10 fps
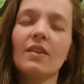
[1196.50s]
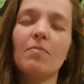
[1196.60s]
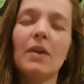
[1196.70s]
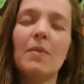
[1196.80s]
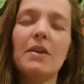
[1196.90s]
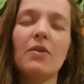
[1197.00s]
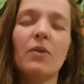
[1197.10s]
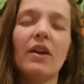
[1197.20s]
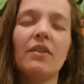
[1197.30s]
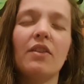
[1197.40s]
Maybe a
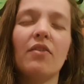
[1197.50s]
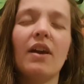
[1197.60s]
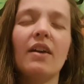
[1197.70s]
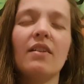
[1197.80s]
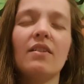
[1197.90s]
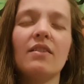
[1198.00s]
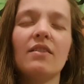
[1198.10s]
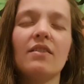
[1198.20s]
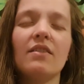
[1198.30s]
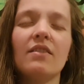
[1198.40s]
red thread
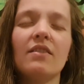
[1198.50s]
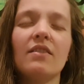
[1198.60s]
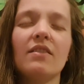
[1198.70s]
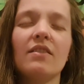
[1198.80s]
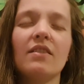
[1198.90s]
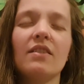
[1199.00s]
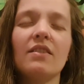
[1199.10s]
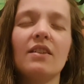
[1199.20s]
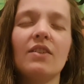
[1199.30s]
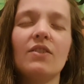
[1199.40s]

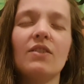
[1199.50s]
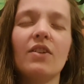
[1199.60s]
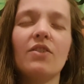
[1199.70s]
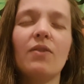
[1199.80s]
that you start to